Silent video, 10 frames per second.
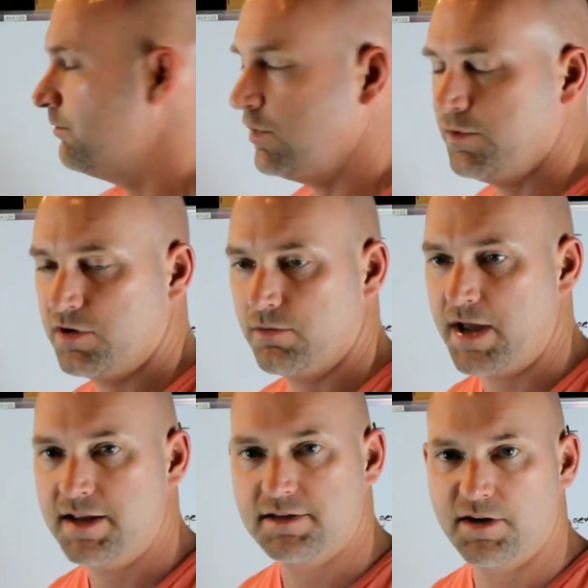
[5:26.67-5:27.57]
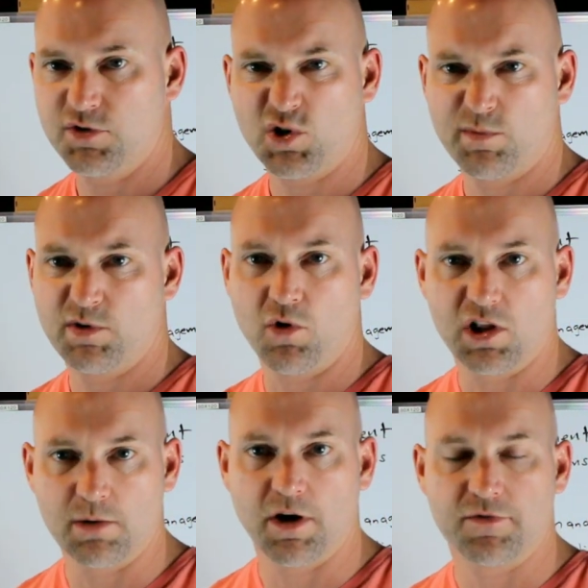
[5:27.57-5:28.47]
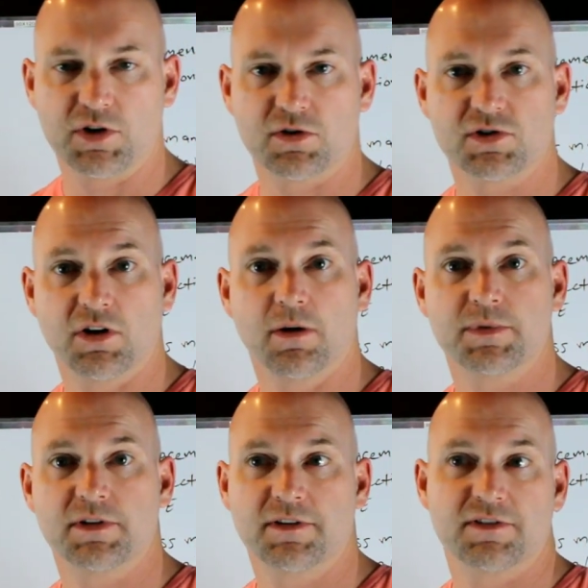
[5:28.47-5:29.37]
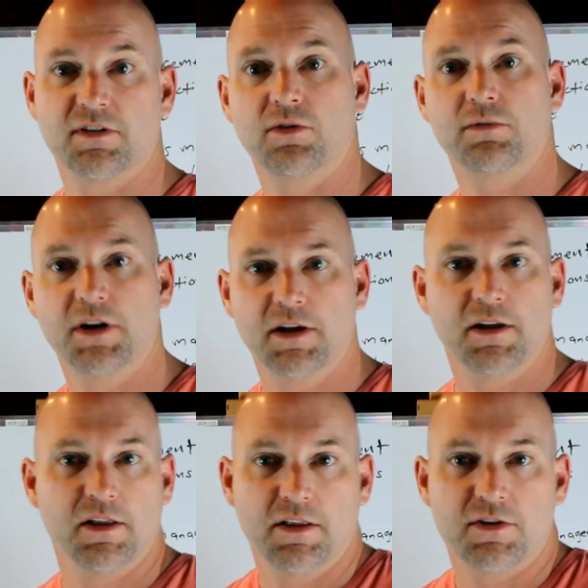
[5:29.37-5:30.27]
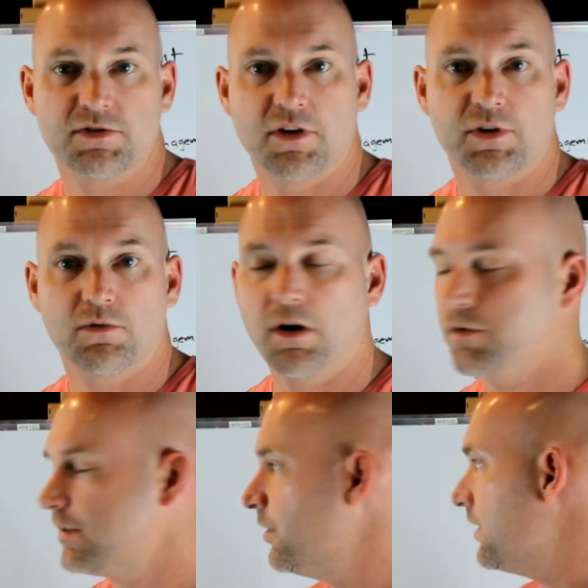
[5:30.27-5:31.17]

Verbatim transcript: but with your mains there, you're gonna be rolling them off to your subs. So there's nothing wrong with